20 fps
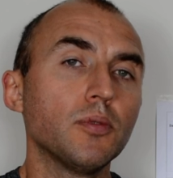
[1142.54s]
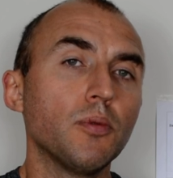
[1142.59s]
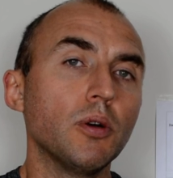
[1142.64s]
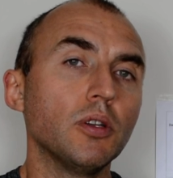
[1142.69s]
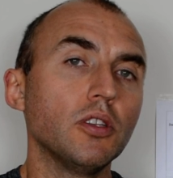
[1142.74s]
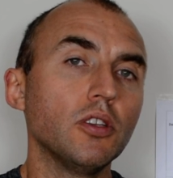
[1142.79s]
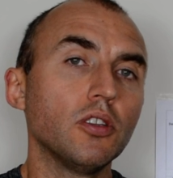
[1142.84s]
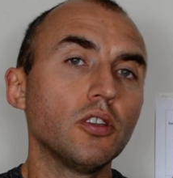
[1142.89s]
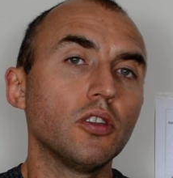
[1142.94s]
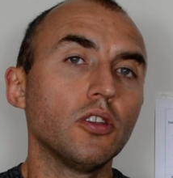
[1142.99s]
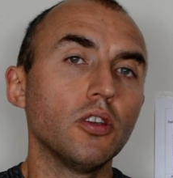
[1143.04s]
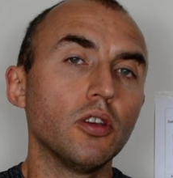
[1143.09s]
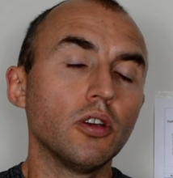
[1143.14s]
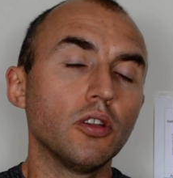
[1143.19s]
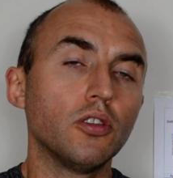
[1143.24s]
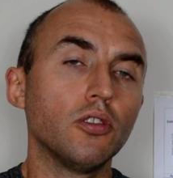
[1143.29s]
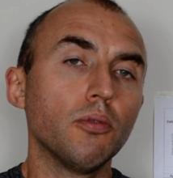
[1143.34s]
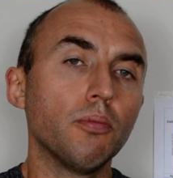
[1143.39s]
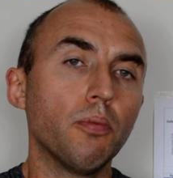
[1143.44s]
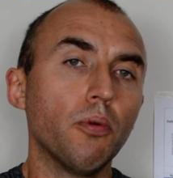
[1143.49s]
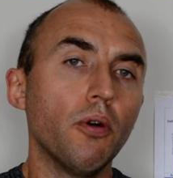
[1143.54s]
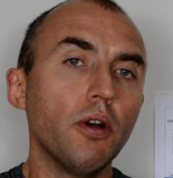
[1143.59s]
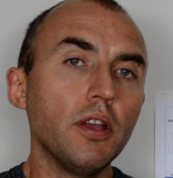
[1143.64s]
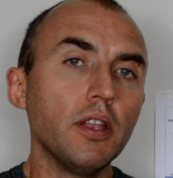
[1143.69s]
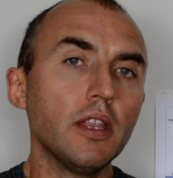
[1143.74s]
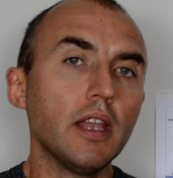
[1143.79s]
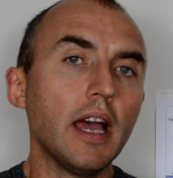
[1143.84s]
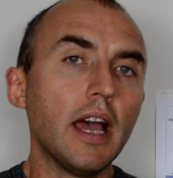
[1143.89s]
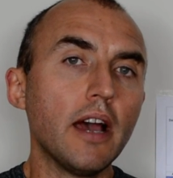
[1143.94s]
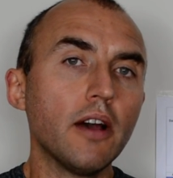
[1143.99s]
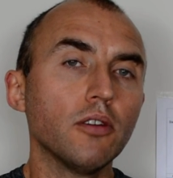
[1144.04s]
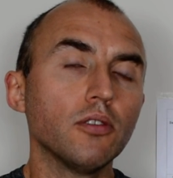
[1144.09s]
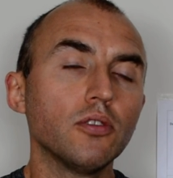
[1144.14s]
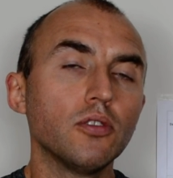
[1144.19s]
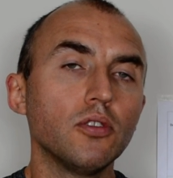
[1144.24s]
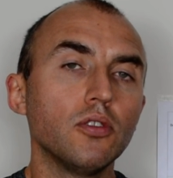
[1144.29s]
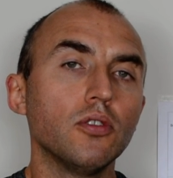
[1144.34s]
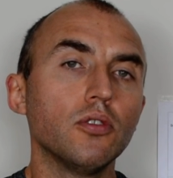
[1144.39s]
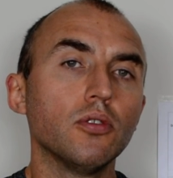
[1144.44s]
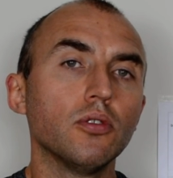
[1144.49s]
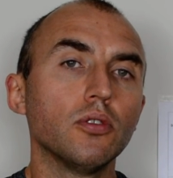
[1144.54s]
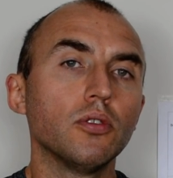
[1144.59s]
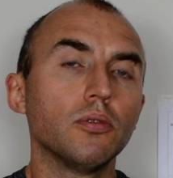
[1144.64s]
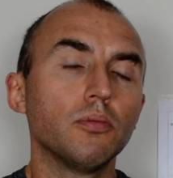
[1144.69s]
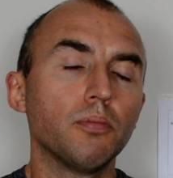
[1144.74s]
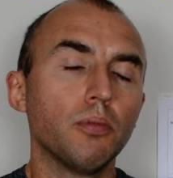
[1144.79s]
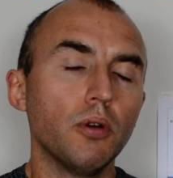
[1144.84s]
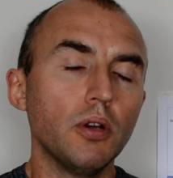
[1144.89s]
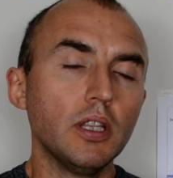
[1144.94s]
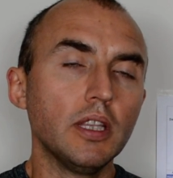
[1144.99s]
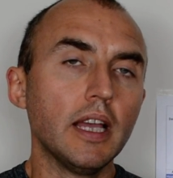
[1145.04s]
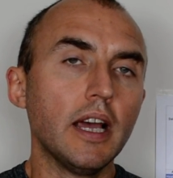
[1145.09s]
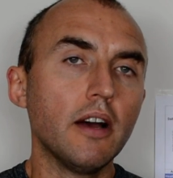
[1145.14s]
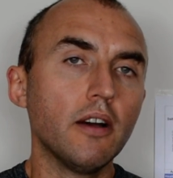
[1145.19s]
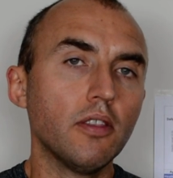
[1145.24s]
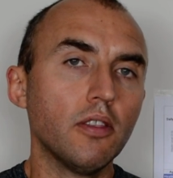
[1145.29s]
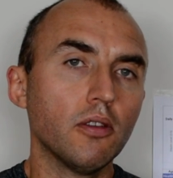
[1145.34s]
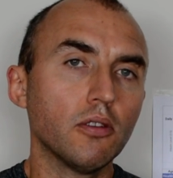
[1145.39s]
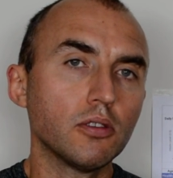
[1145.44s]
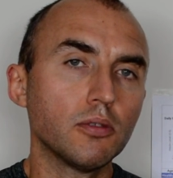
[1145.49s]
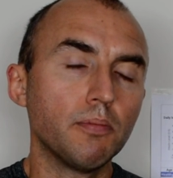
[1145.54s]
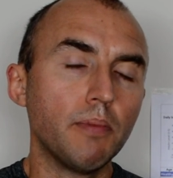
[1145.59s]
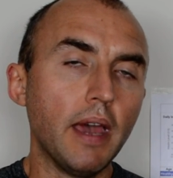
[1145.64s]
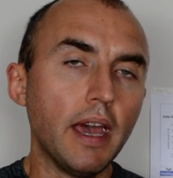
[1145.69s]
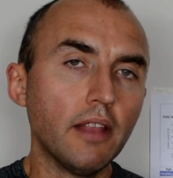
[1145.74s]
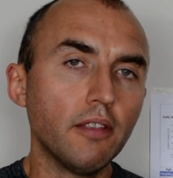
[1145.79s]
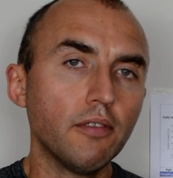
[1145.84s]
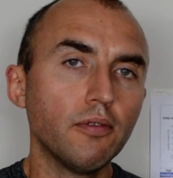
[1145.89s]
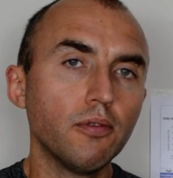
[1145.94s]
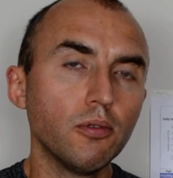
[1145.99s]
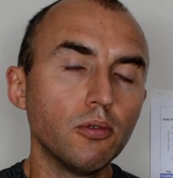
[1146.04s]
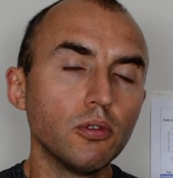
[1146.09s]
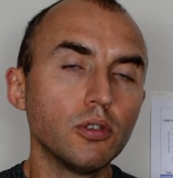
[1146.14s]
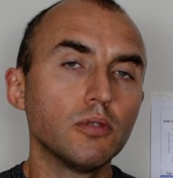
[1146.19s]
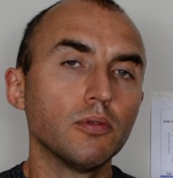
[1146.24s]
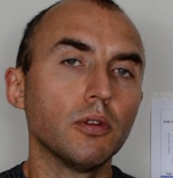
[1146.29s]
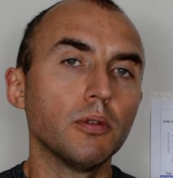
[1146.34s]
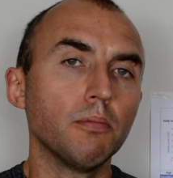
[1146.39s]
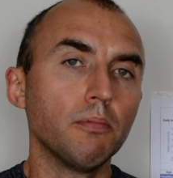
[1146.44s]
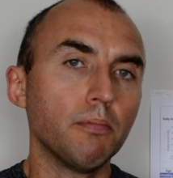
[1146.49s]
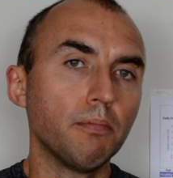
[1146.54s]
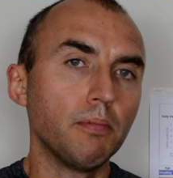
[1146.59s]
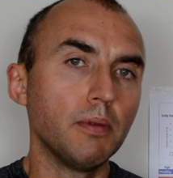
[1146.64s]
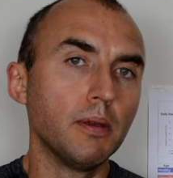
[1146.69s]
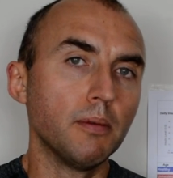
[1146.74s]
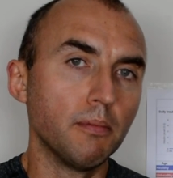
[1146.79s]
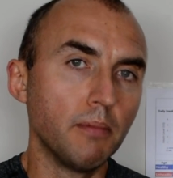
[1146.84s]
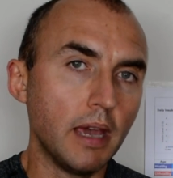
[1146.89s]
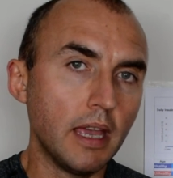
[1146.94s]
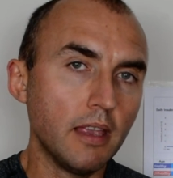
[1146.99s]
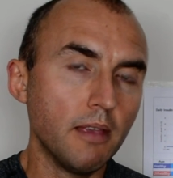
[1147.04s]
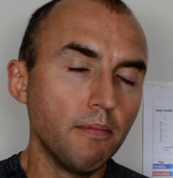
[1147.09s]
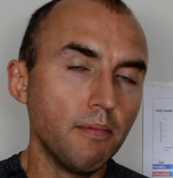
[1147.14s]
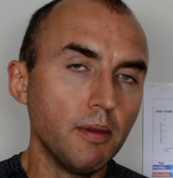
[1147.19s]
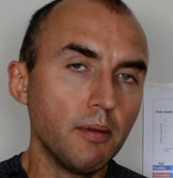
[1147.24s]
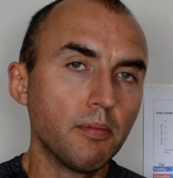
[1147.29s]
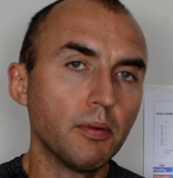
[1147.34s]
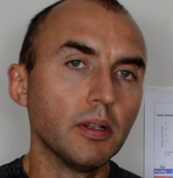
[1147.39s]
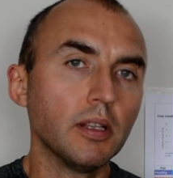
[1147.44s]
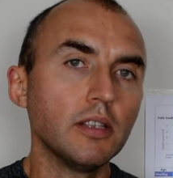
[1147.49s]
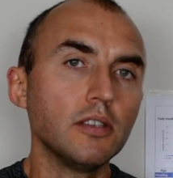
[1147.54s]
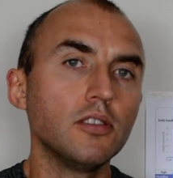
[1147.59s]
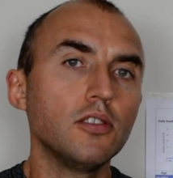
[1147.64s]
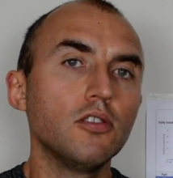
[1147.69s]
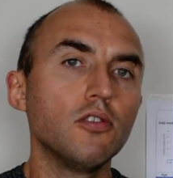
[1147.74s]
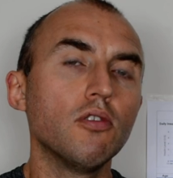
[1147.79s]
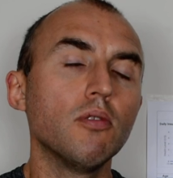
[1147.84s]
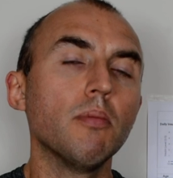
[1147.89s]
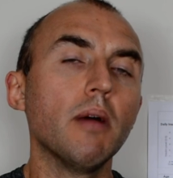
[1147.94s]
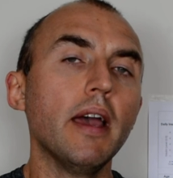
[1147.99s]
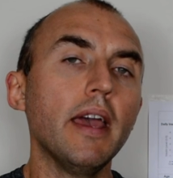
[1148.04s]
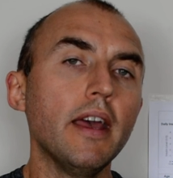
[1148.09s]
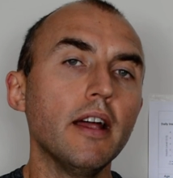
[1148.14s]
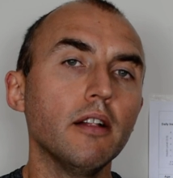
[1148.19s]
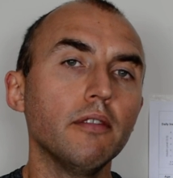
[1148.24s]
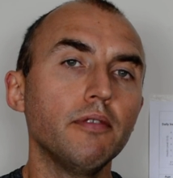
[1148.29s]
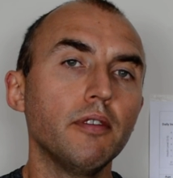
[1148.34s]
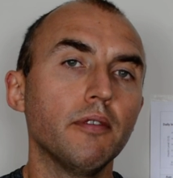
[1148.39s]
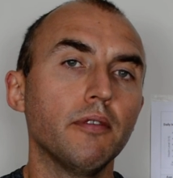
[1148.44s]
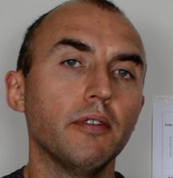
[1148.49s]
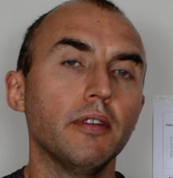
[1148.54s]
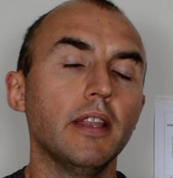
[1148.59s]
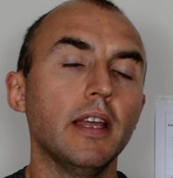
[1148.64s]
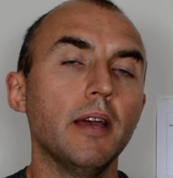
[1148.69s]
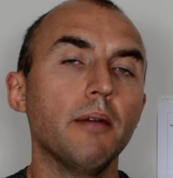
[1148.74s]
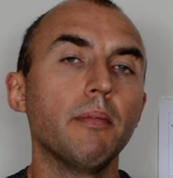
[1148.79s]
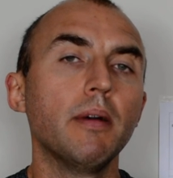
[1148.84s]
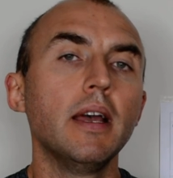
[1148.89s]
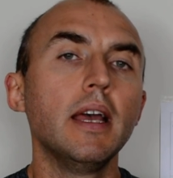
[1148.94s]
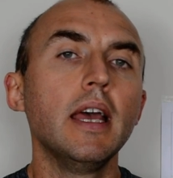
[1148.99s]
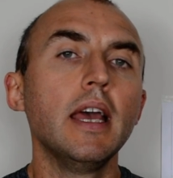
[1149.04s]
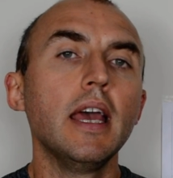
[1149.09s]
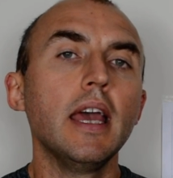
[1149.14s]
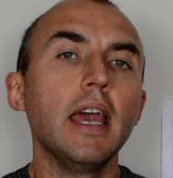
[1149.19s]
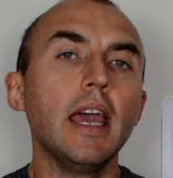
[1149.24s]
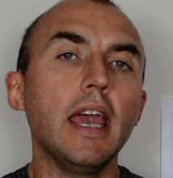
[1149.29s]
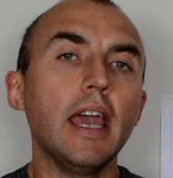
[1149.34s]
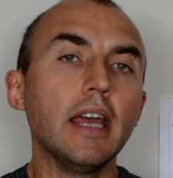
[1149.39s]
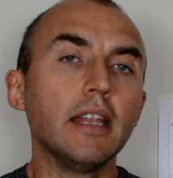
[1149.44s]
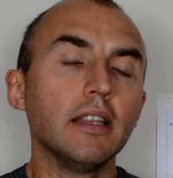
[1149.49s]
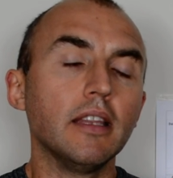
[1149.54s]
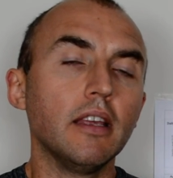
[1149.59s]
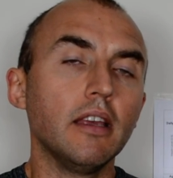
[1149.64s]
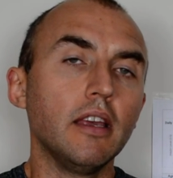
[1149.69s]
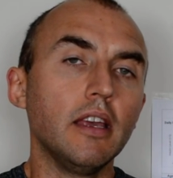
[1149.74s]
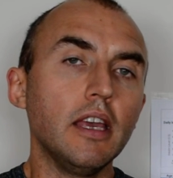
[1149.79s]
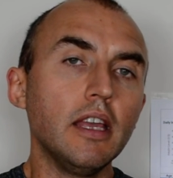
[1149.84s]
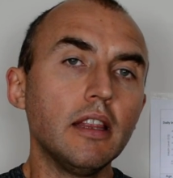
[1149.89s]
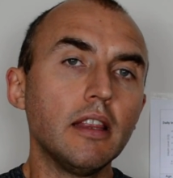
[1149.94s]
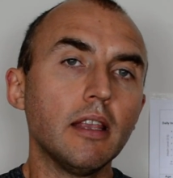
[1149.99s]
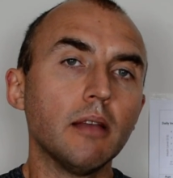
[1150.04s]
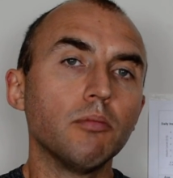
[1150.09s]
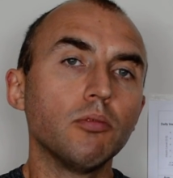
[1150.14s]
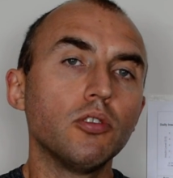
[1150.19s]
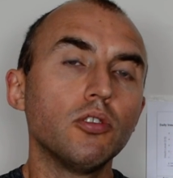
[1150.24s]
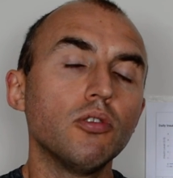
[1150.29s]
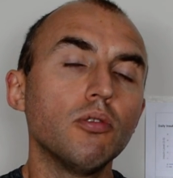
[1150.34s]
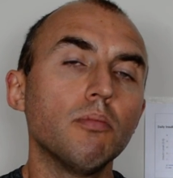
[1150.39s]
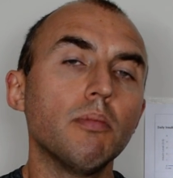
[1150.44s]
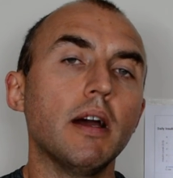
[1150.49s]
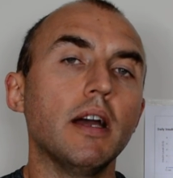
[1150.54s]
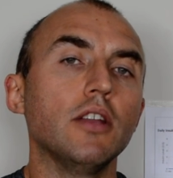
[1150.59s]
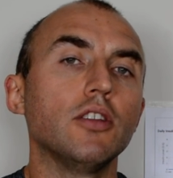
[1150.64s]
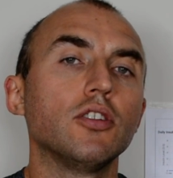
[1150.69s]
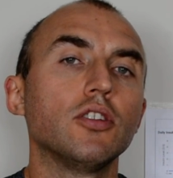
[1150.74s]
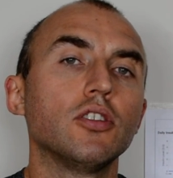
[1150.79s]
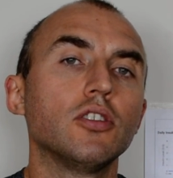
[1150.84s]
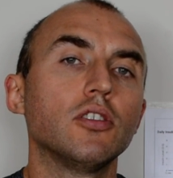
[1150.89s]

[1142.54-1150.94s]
wanted to point out those bad foods, what many people assume are healthy for them, and eat them too much.